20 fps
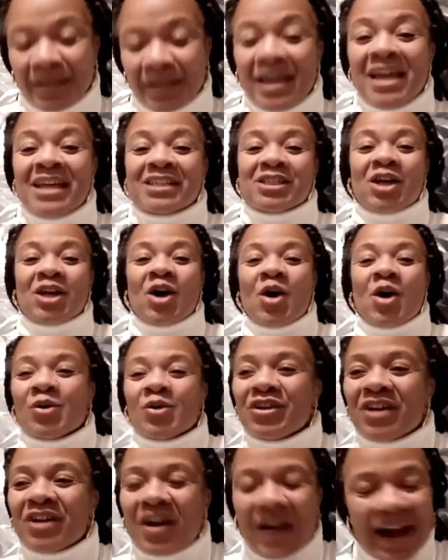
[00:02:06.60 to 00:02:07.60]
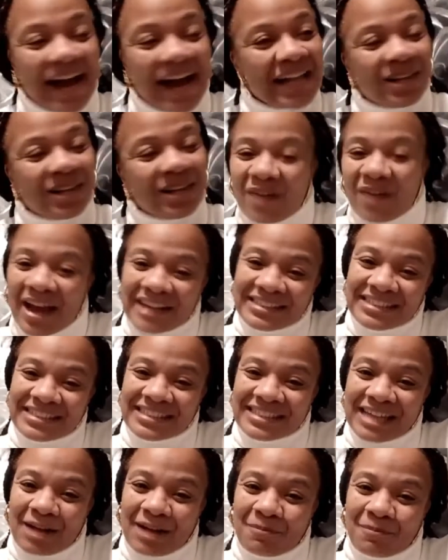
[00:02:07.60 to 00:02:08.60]
Right. So, you know, I got the Fashion
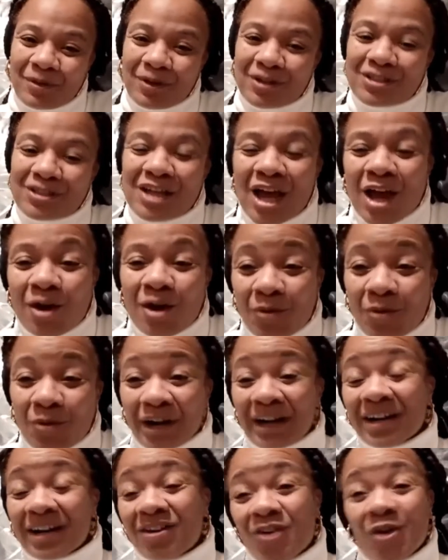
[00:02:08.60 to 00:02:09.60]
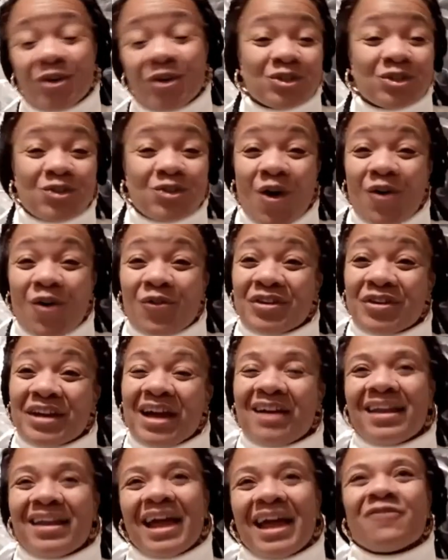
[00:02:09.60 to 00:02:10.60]
Steppers. We're going strong for
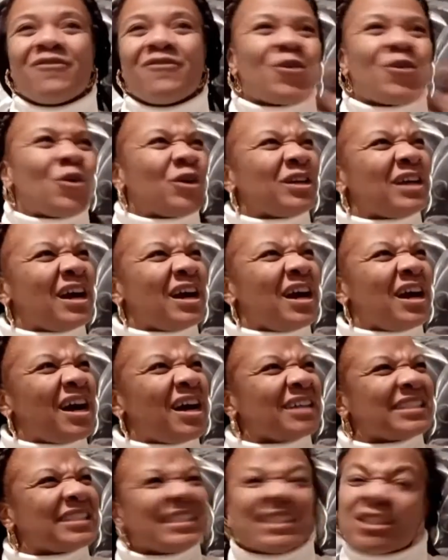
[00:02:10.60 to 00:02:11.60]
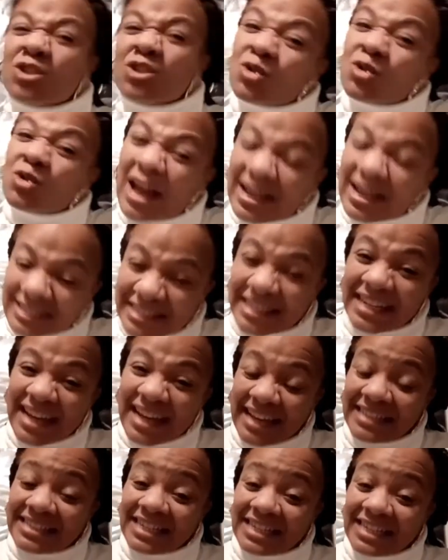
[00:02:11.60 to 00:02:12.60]
now, like four, uh, since two thousand
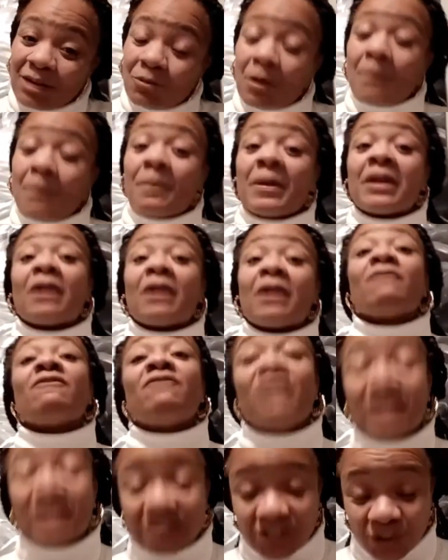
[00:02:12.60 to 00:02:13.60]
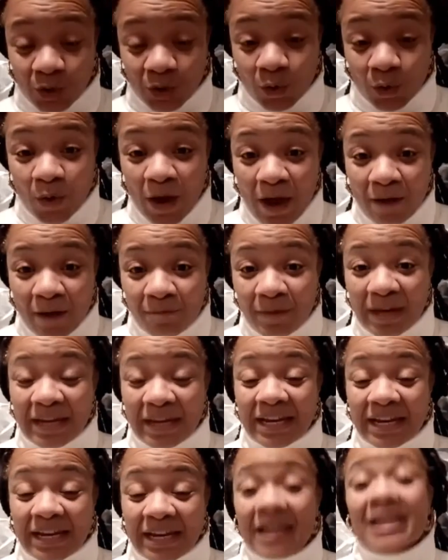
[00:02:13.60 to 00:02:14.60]
eighteen, we've been official,
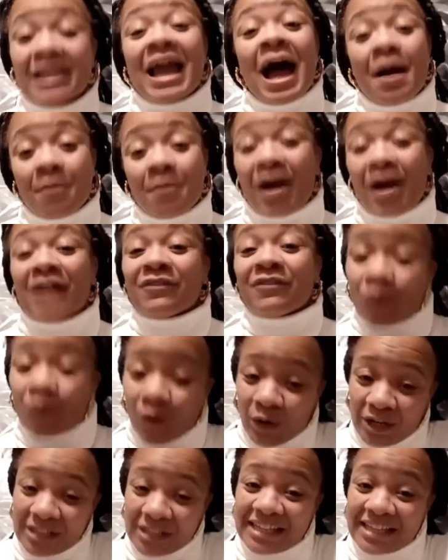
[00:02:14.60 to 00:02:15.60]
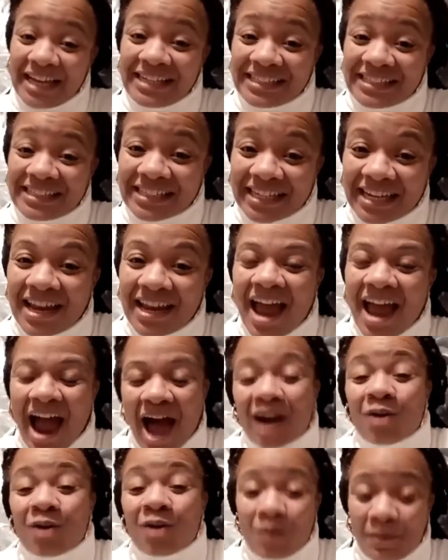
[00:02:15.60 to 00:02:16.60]
meaning a nonprofit organization
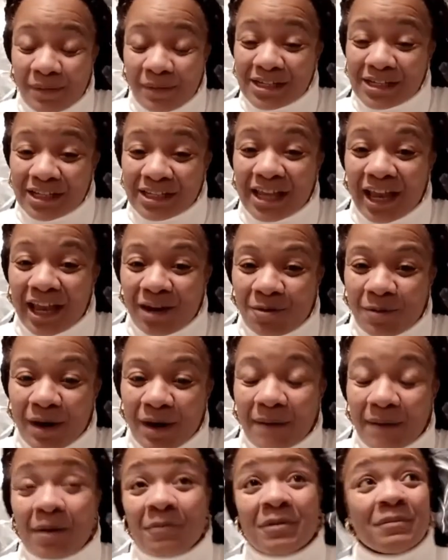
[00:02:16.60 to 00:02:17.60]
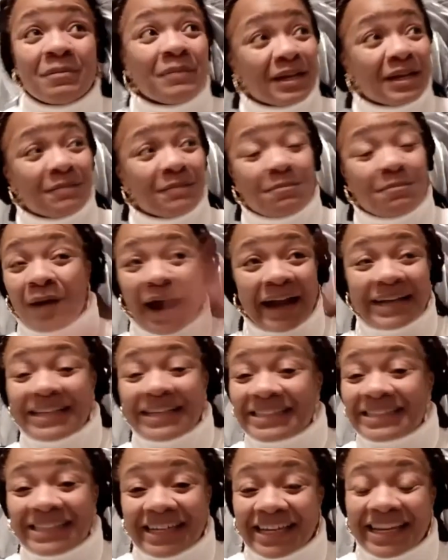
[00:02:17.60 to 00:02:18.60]
out of Wilmington, Delaware, but we've been
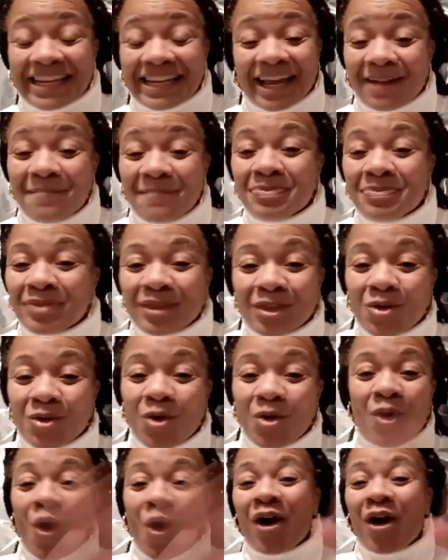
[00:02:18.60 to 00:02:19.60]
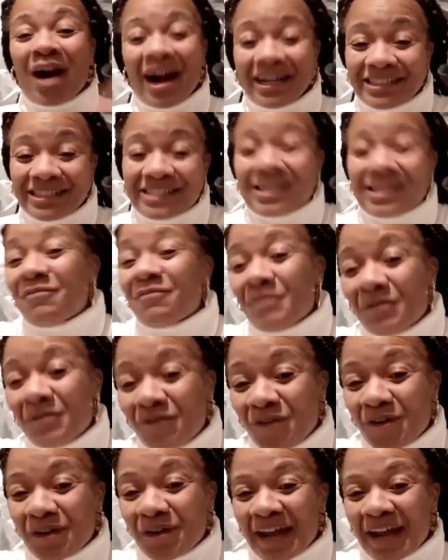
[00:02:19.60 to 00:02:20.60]
practicing and doing all kinds of stuff
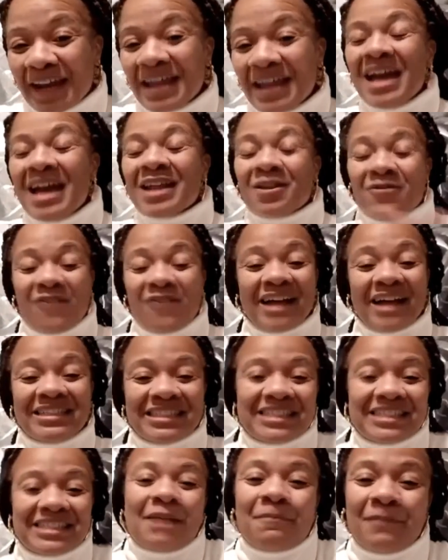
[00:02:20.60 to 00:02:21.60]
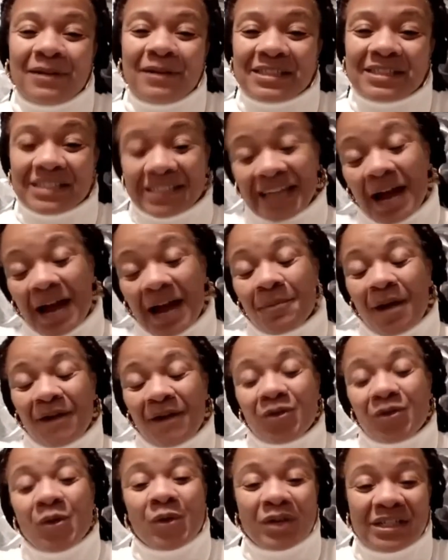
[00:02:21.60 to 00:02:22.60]
before then. The Fashion Steppers is a
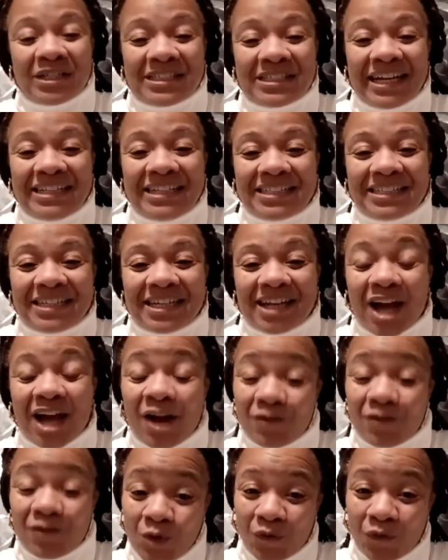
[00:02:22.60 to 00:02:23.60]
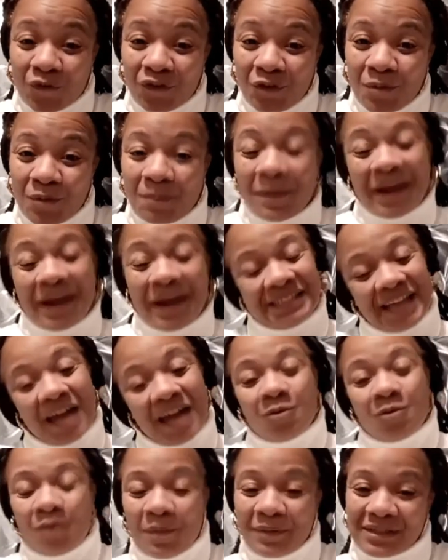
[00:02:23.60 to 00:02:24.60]
nonprofit organization, a youth group based
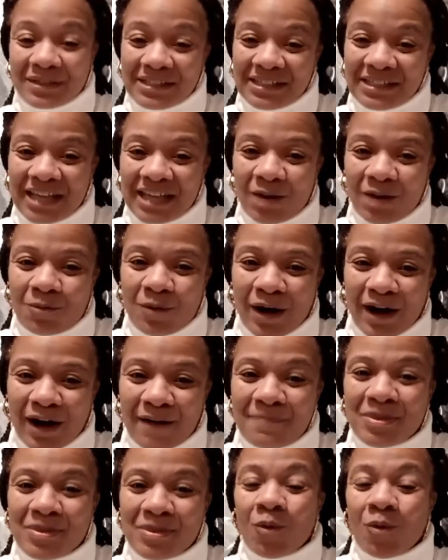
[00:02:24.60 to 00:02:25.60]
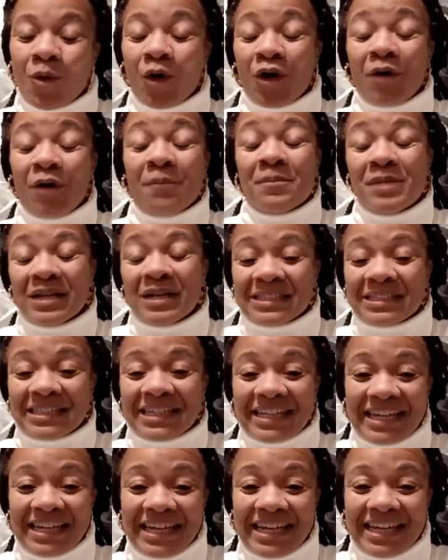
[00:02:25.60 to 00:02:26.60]
out of Wilmington, Delaware, where our
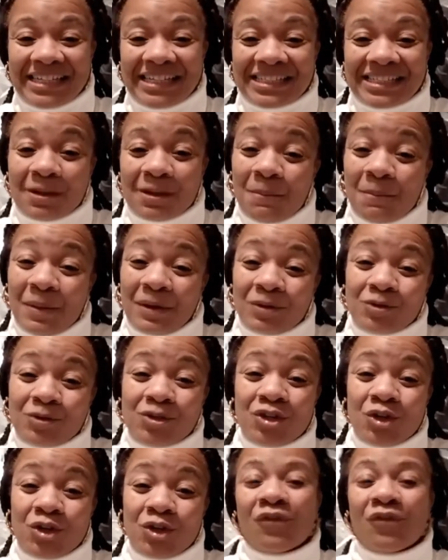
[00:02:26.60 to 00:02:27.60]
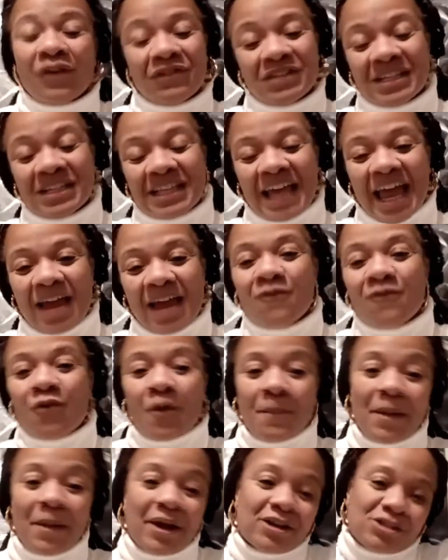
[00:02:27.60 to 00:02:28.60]
mission is to build the youth of today
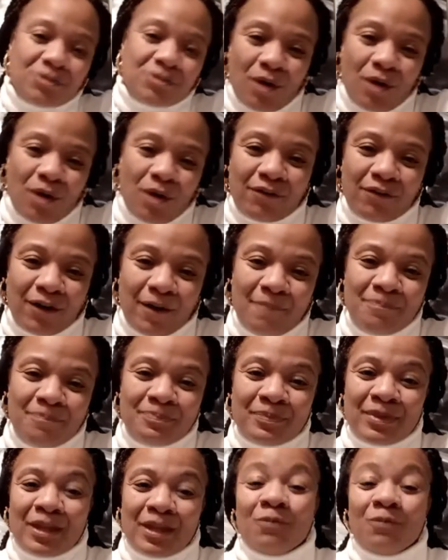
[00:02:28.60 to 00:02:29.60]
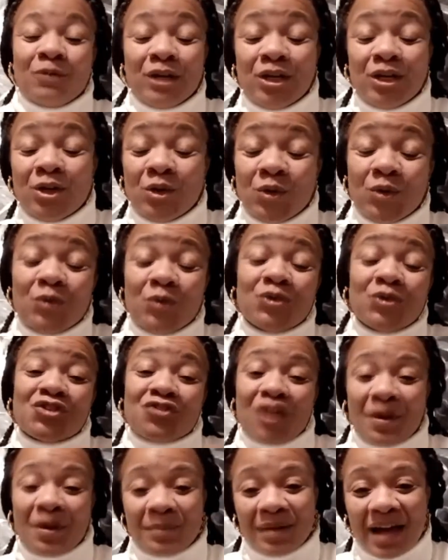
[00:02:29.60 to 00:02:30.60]
for a better tomorrow. We use
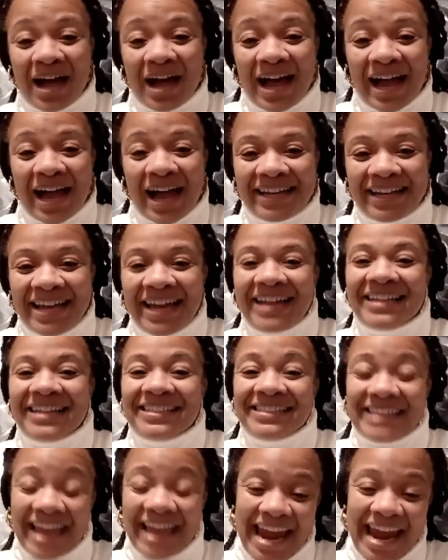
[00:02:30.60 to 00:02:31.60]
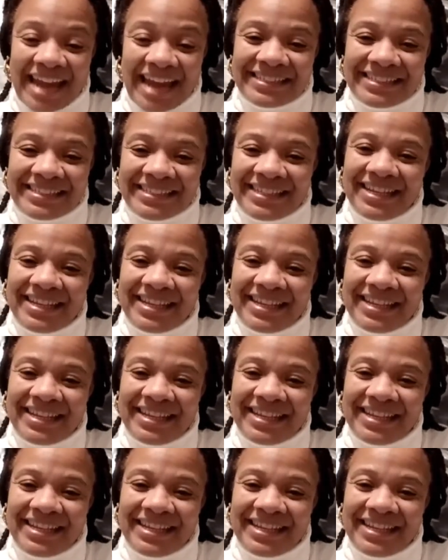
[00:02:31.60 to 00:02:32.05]
drumline, dance,